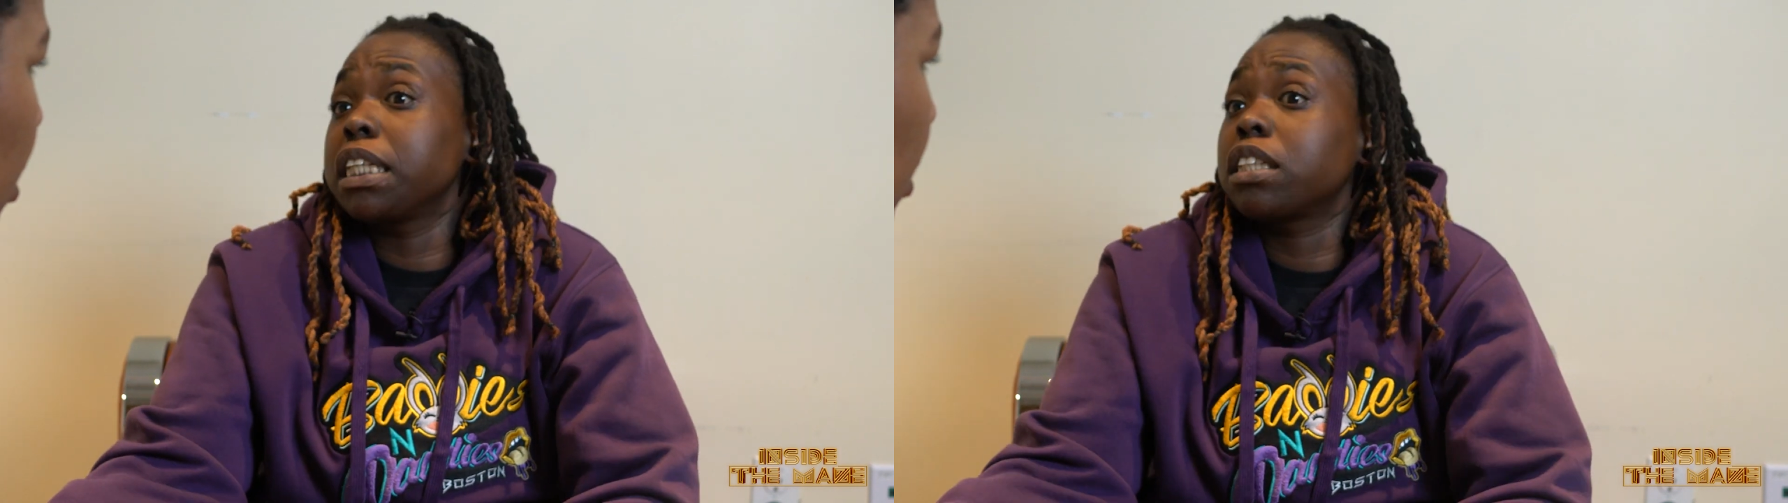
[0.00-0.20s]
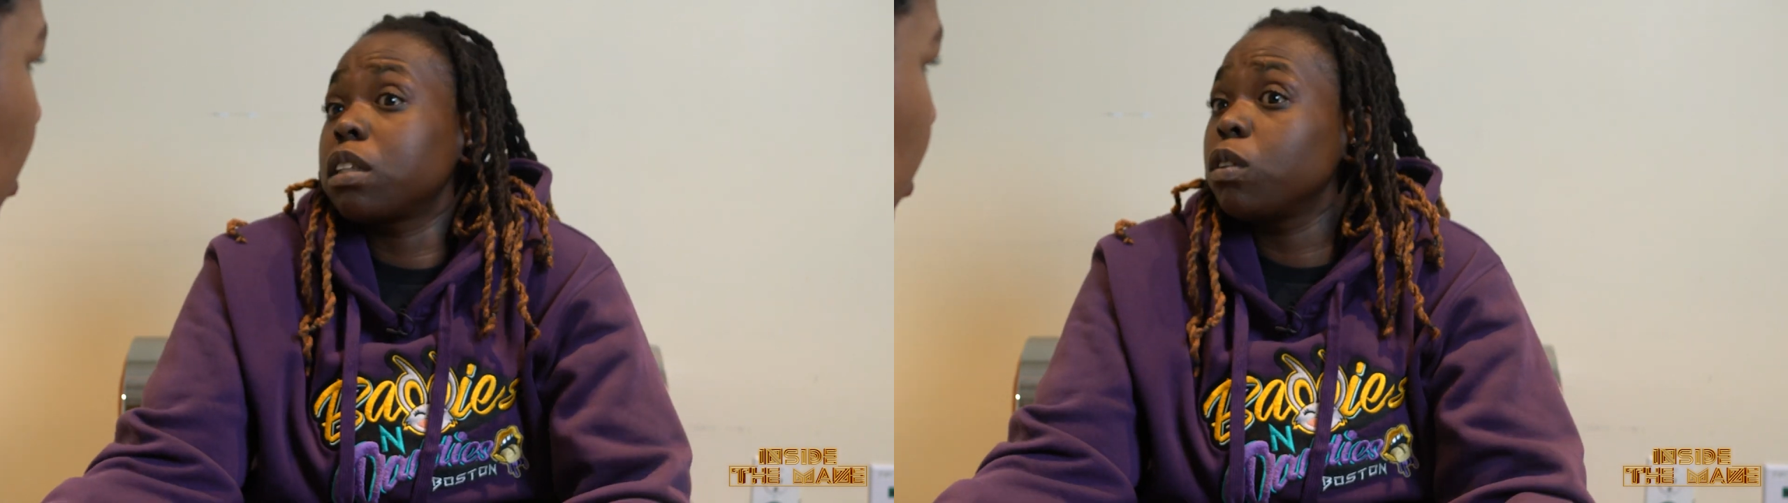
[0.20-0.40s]

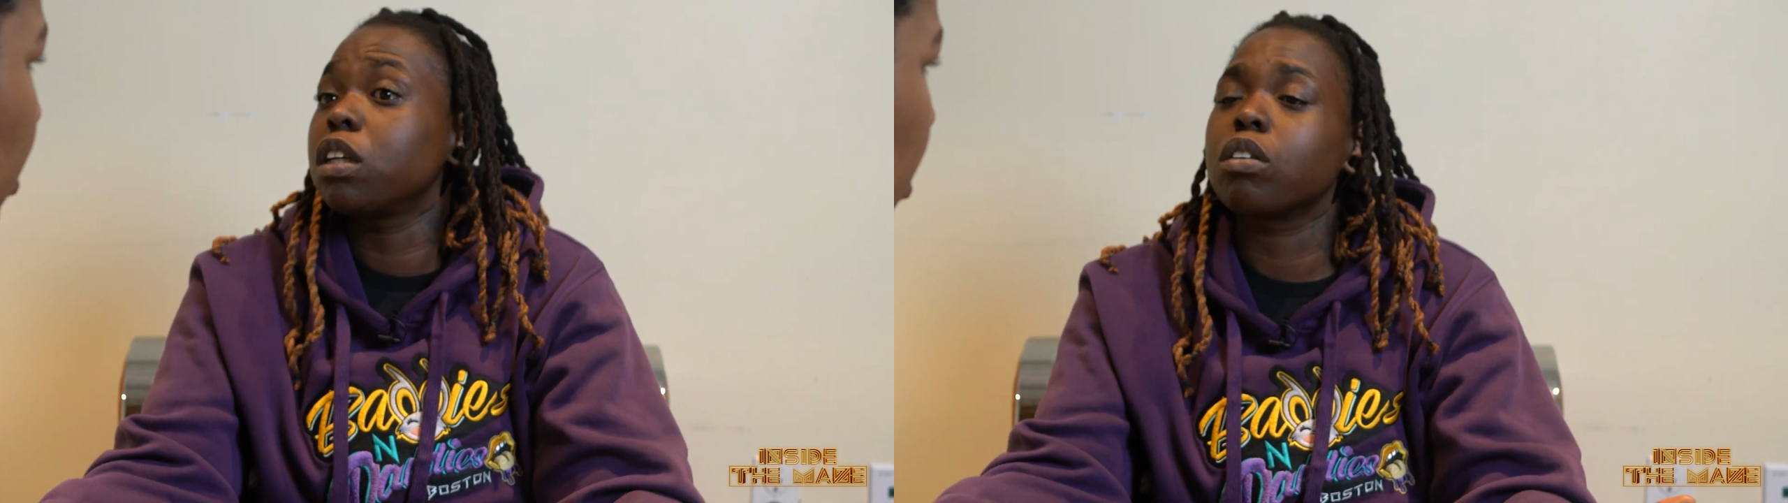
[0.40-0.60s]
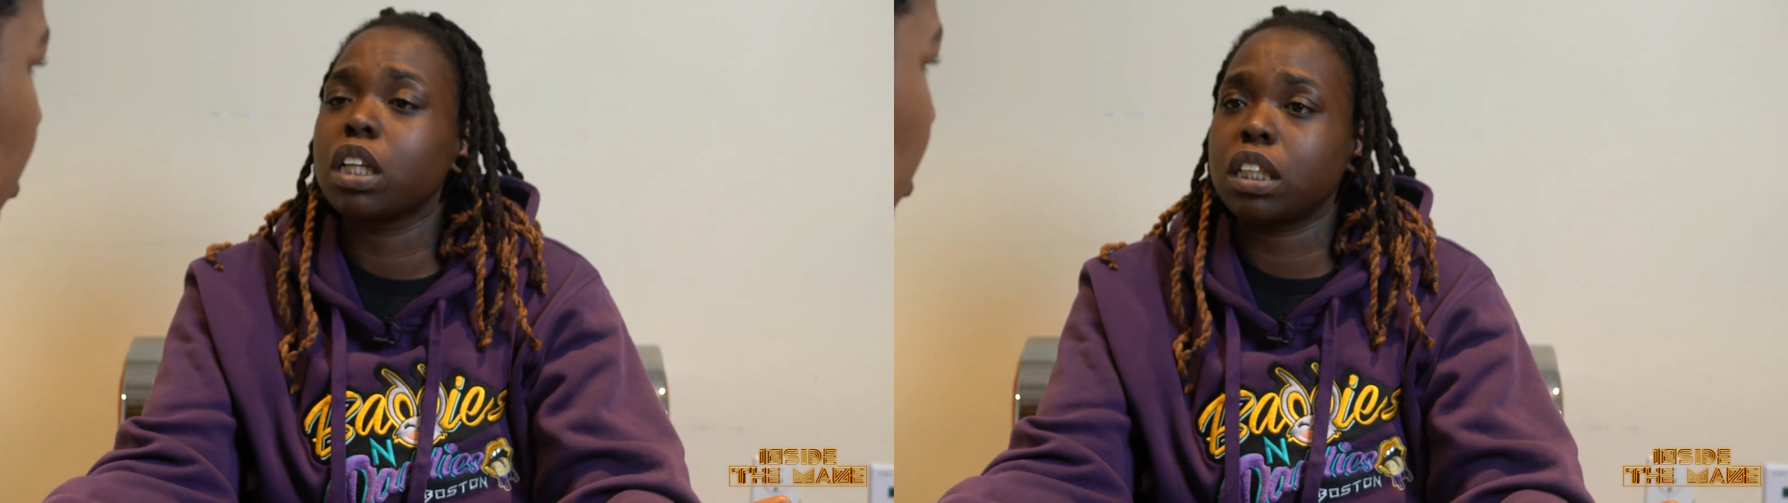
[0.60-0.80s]
basically
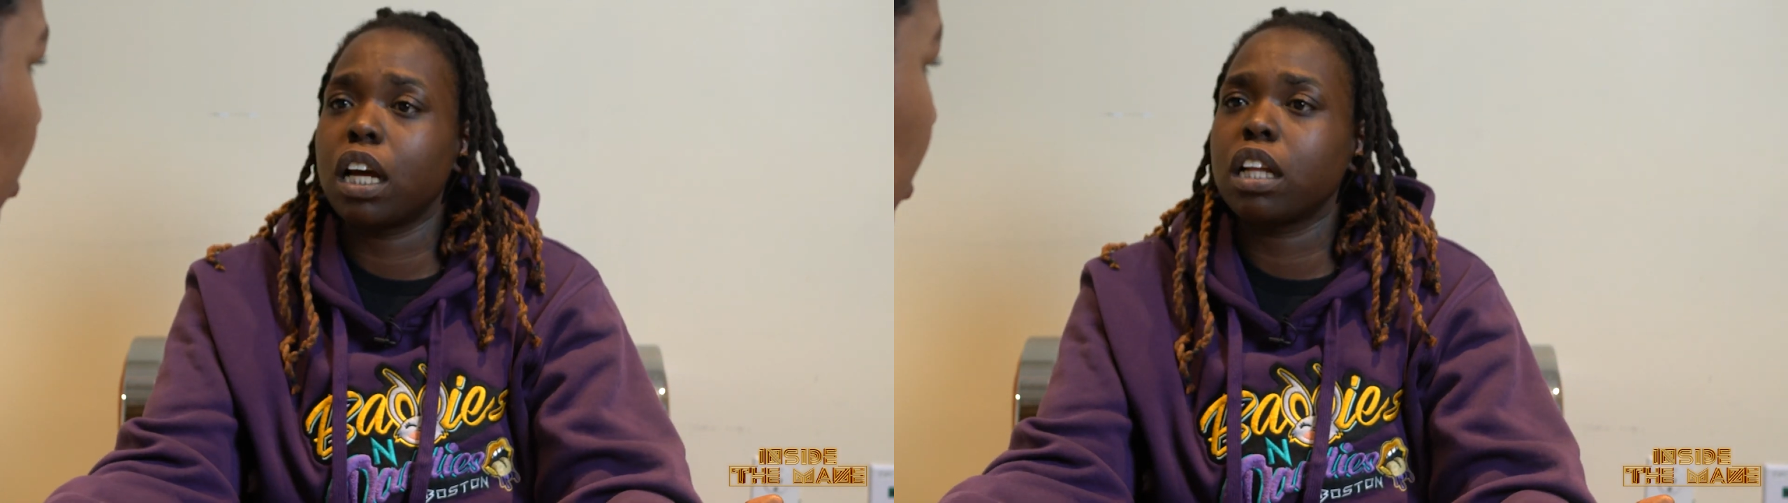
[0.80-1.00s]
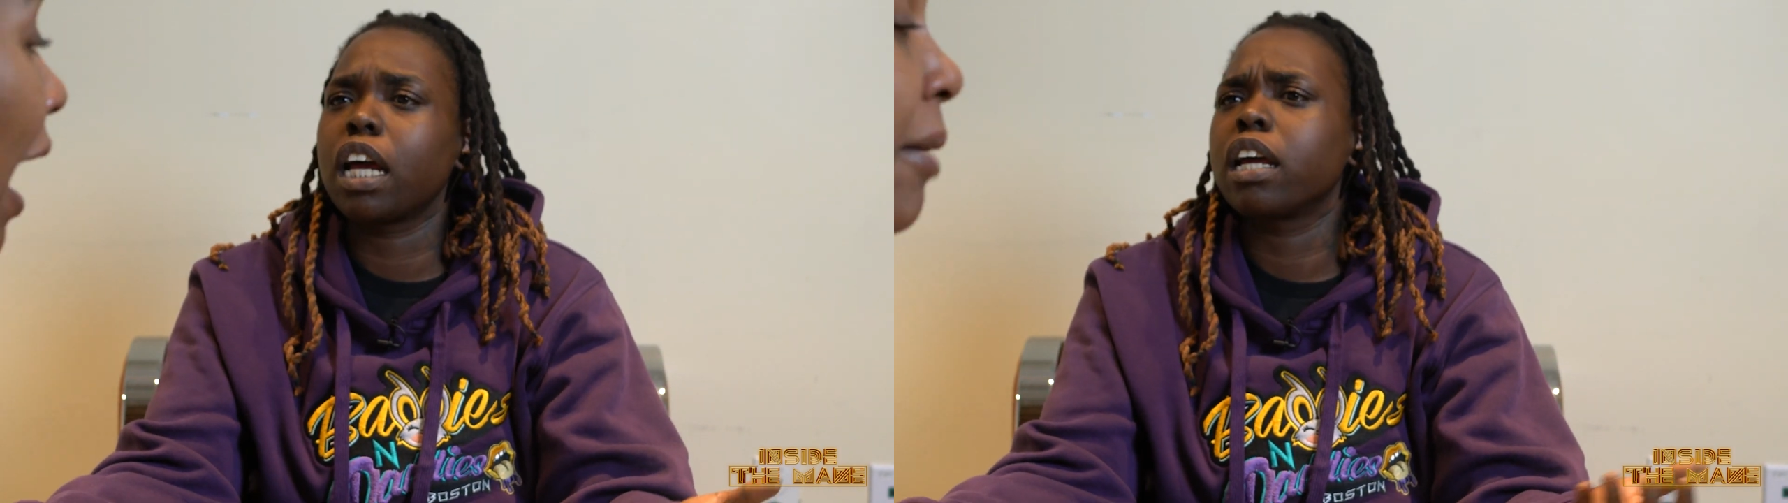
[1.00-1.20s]
we don't get that.